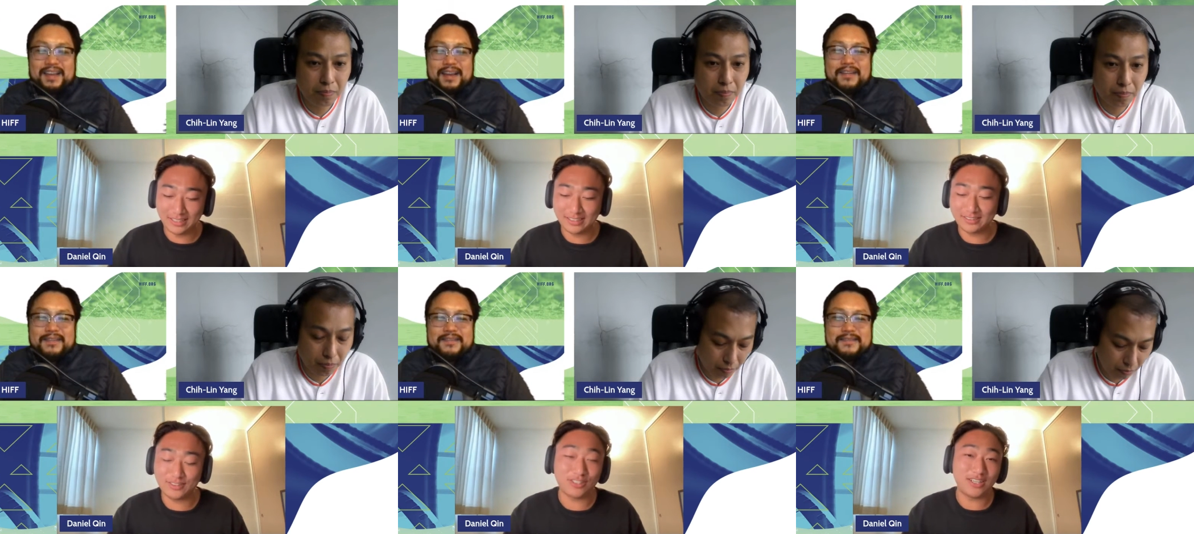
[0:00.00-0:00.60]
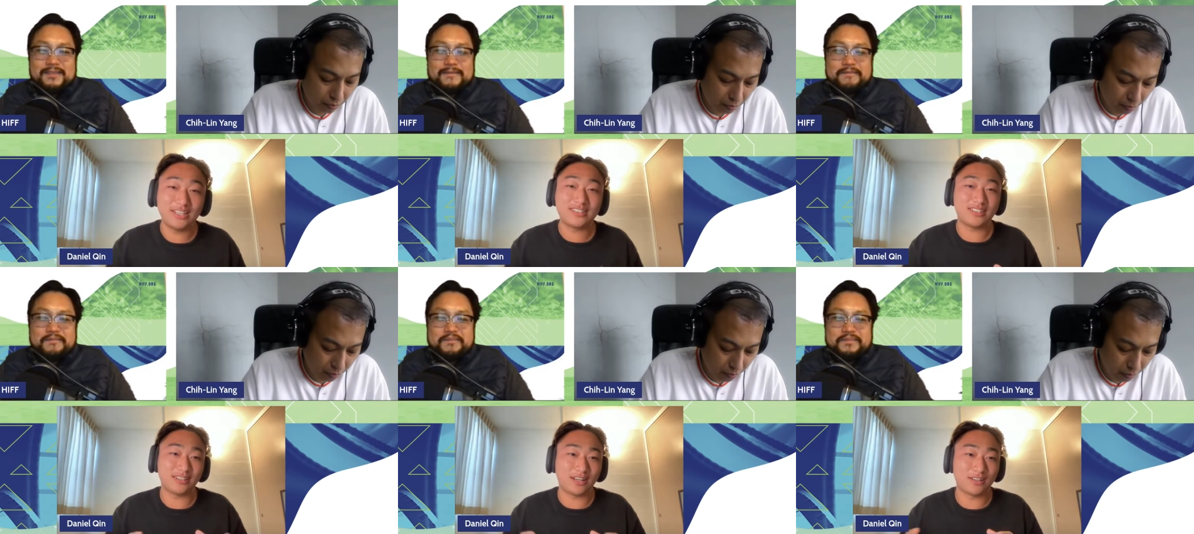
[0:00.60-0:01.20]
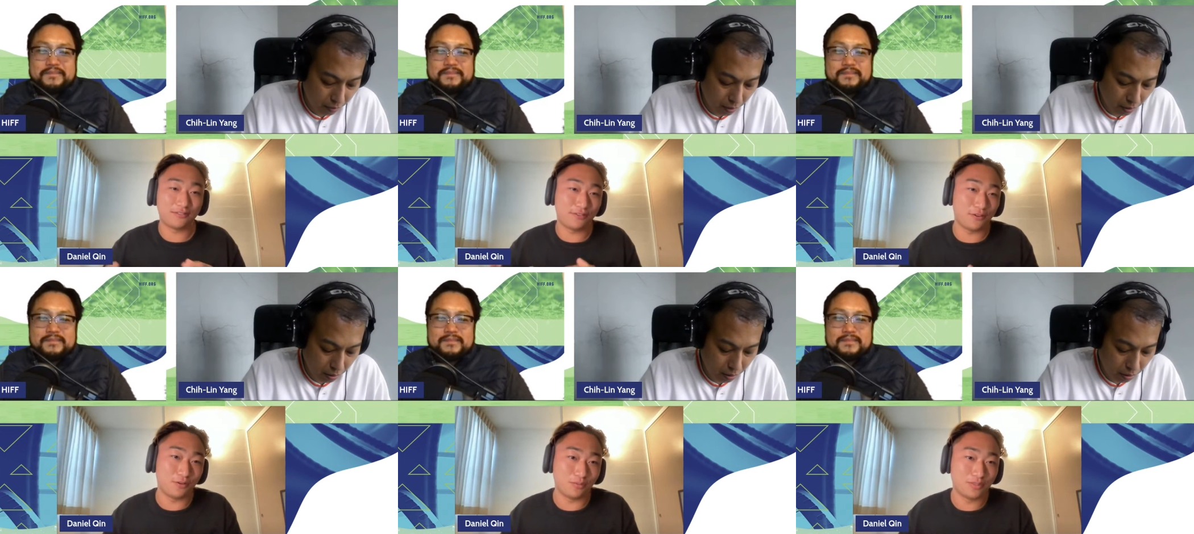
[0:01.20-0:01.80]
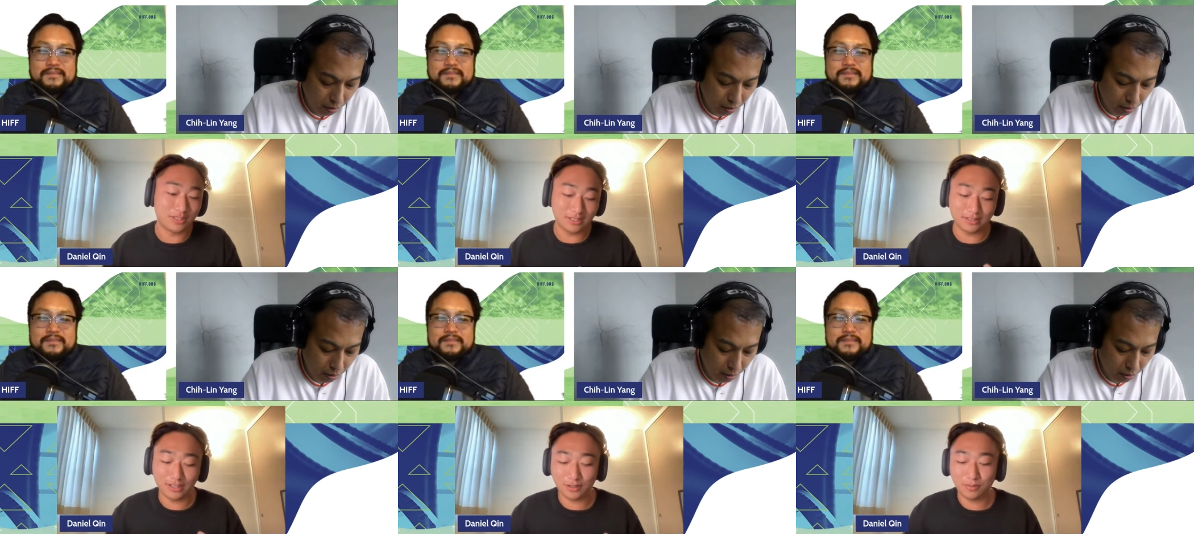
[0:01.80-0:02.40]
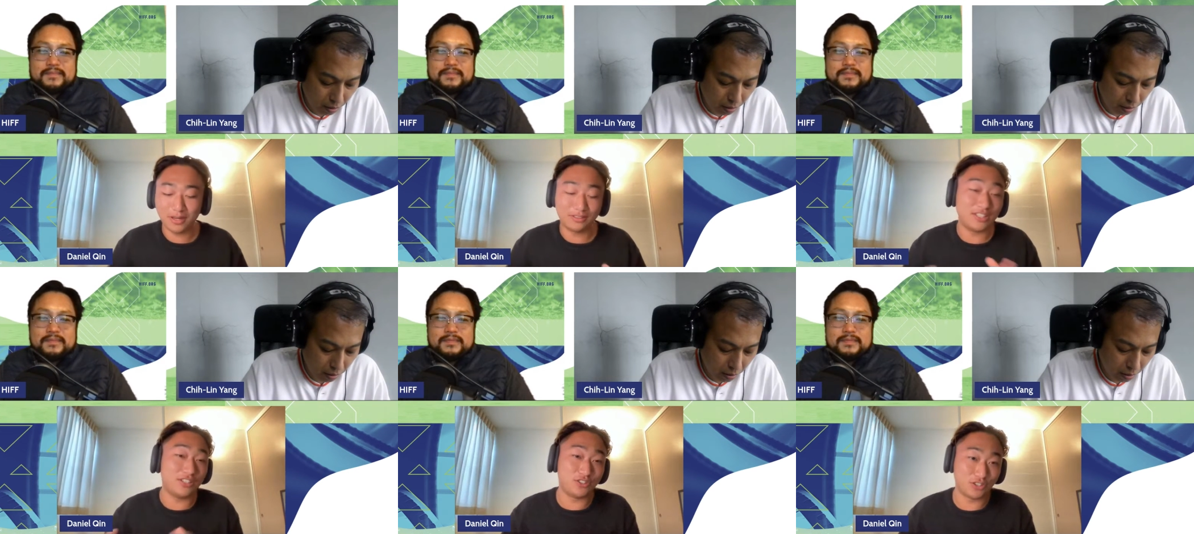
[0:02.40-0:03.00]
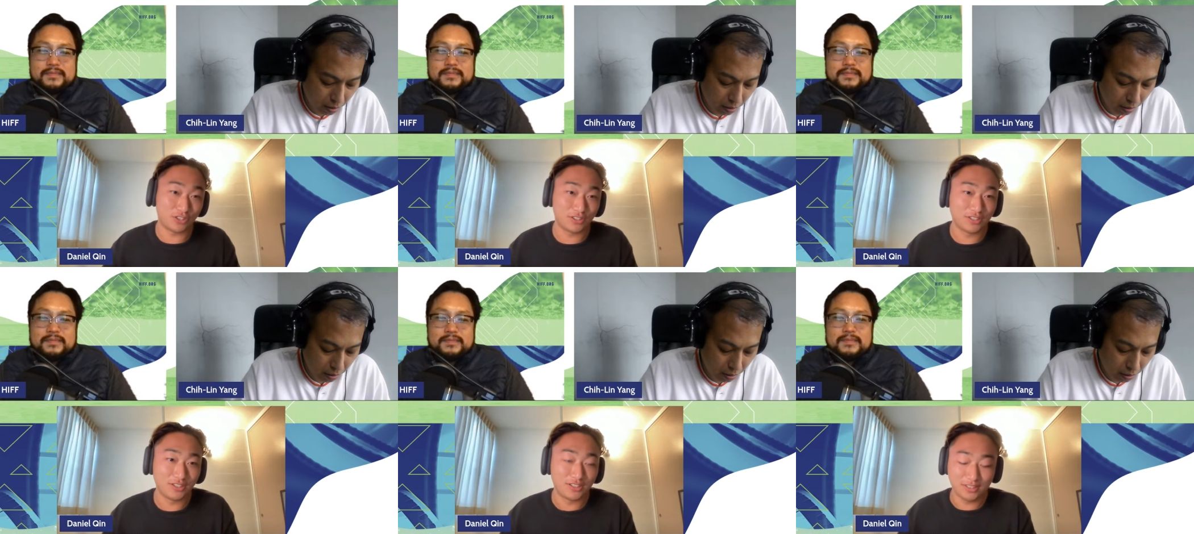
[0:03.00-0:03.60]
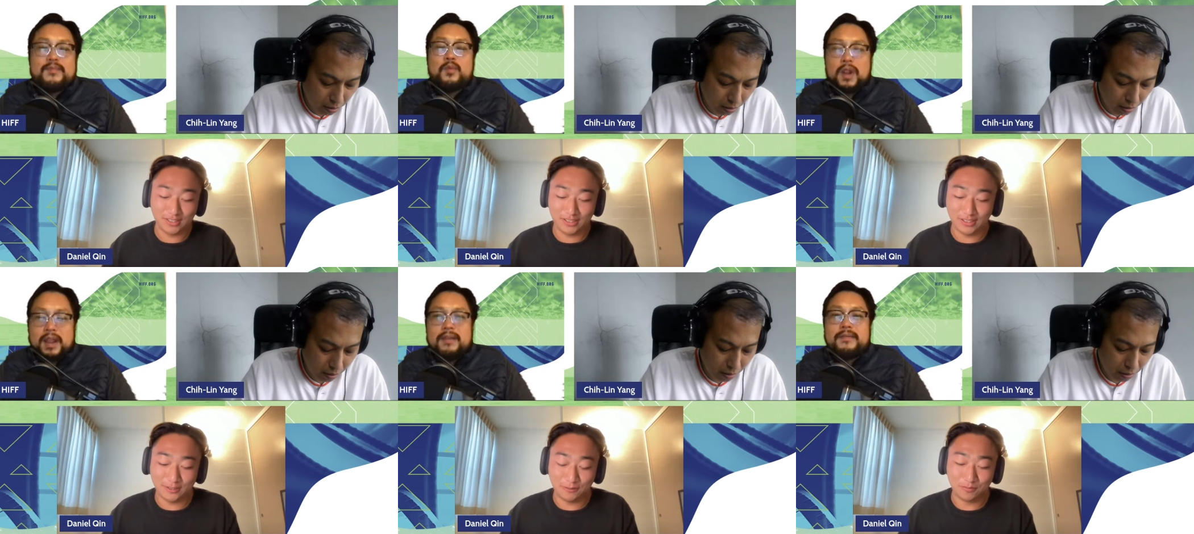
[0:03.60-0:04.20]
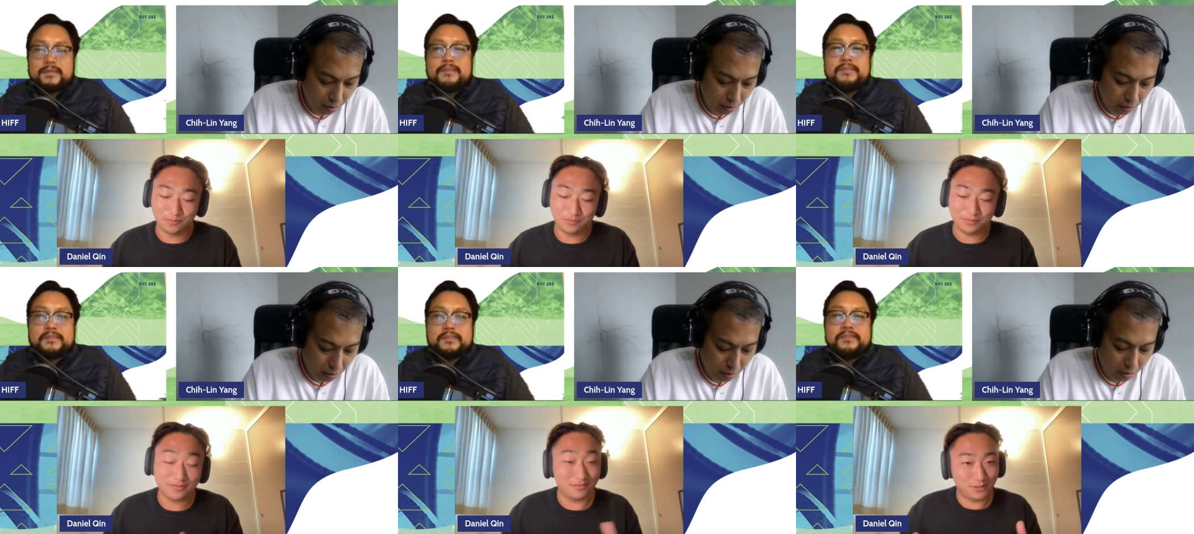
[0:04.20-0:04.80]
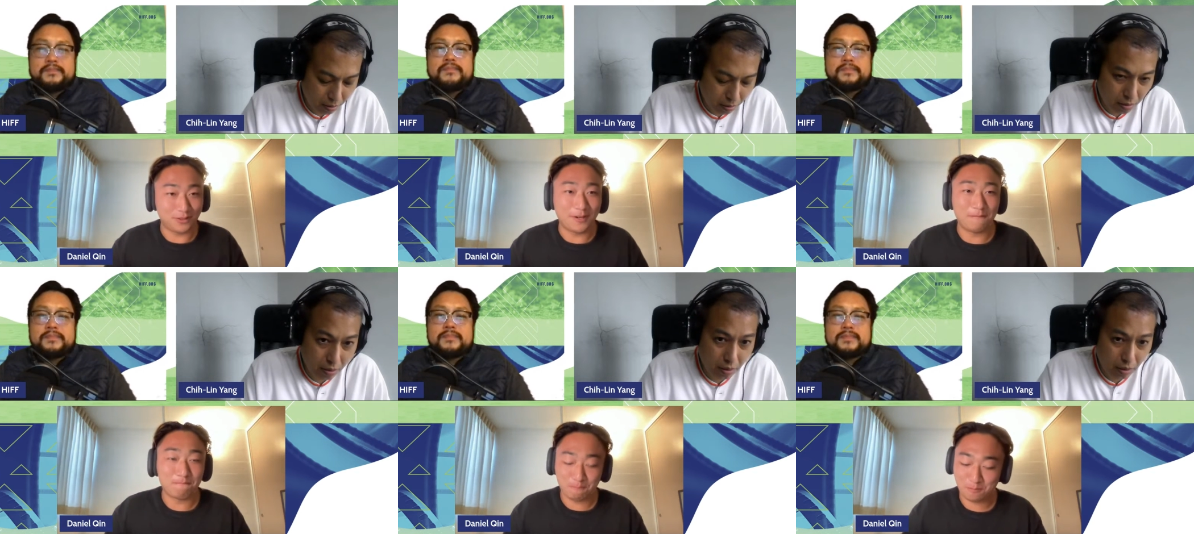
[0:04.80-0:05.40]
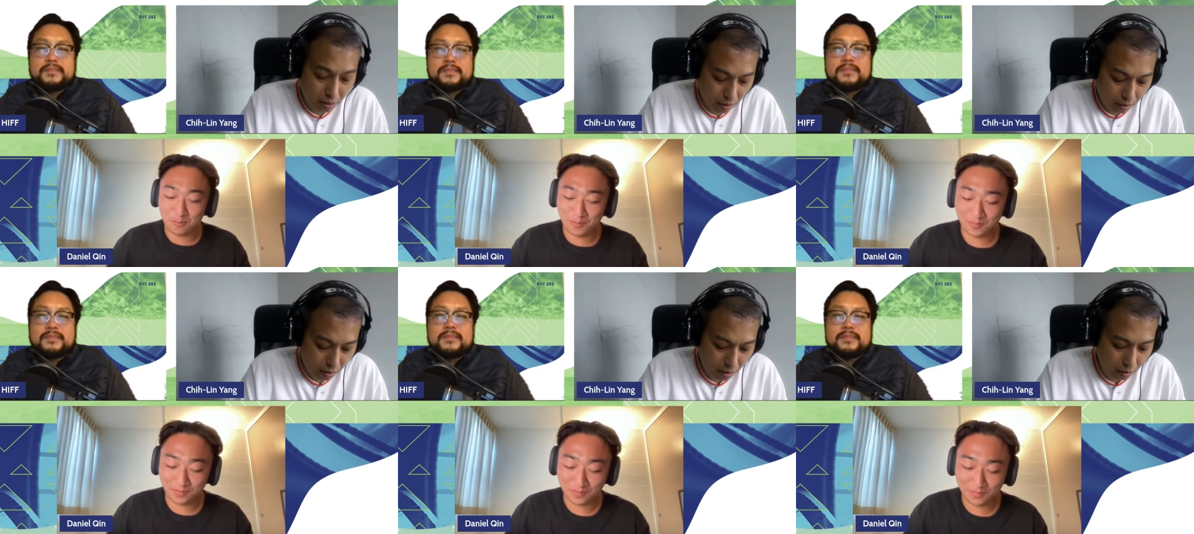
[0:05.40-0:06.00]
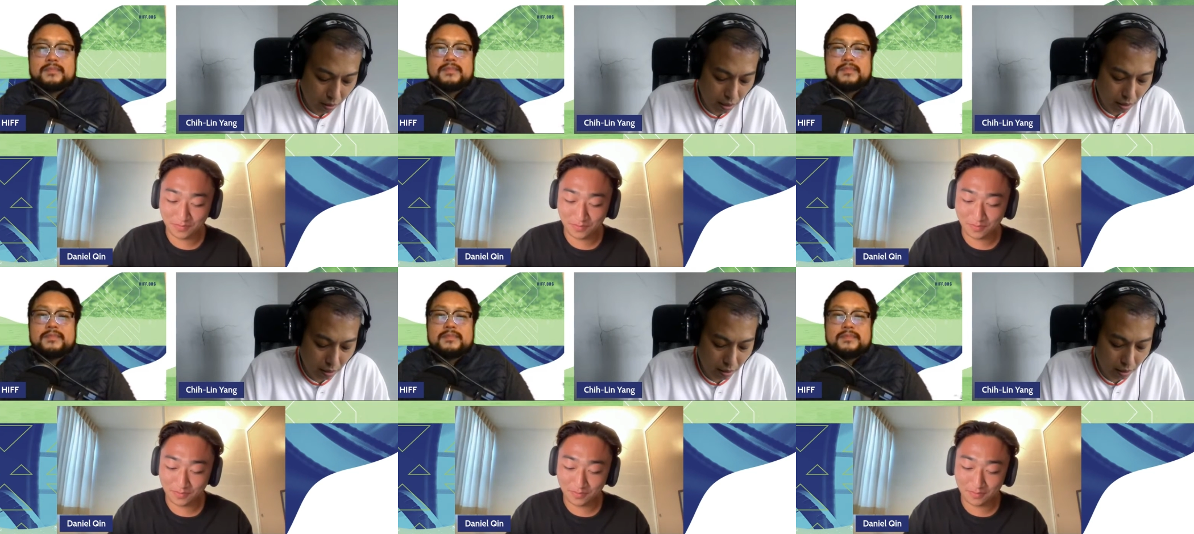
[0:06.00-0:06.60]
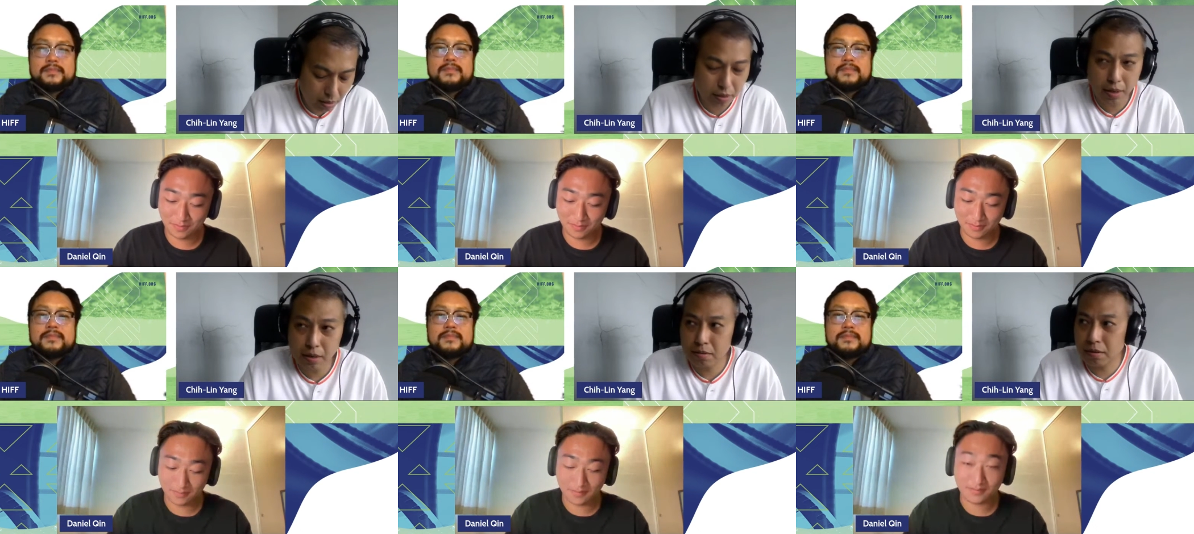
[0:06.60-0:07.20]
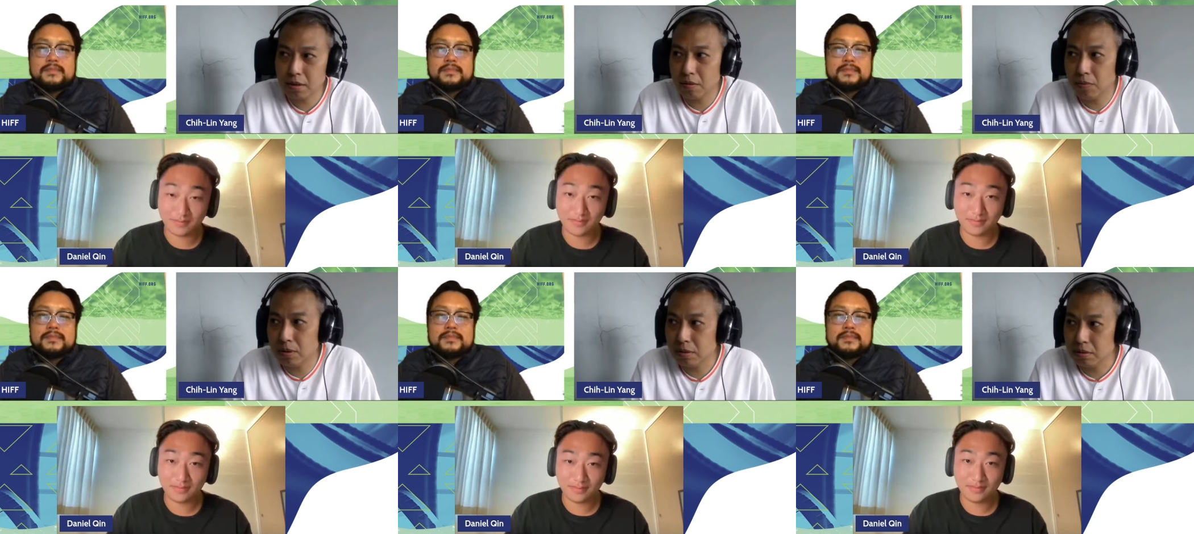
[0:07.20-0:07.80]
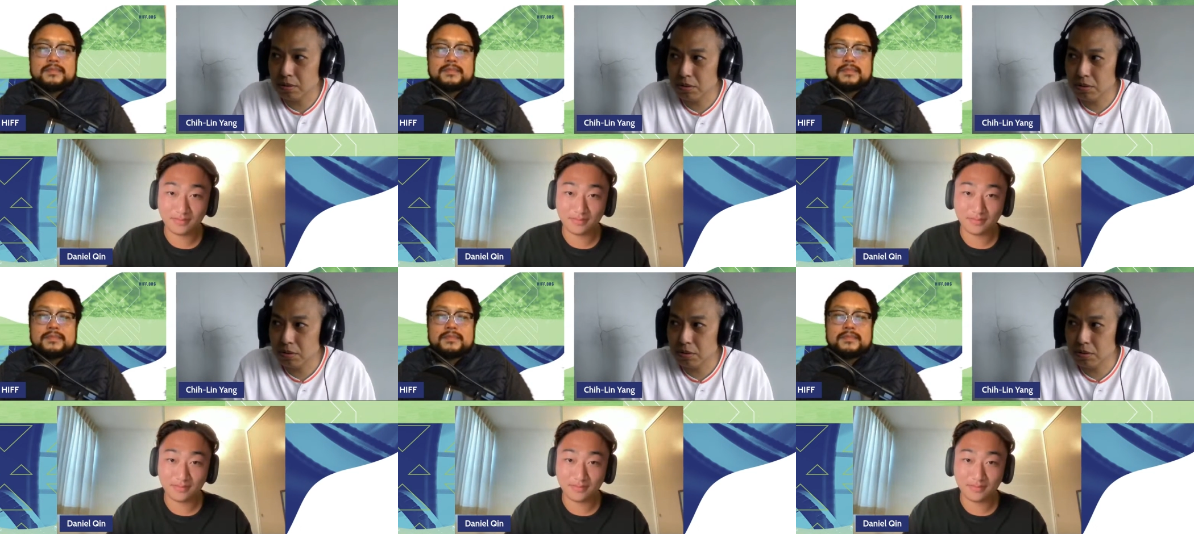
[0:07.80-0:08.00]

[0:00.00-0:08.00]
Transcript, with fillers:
Speaker 1: yeah. then because there isn't a lot of film that talk about a teacher. Right. Um, so yeah.
Speaker 2: Okay. Uh, uh the other thing I wanted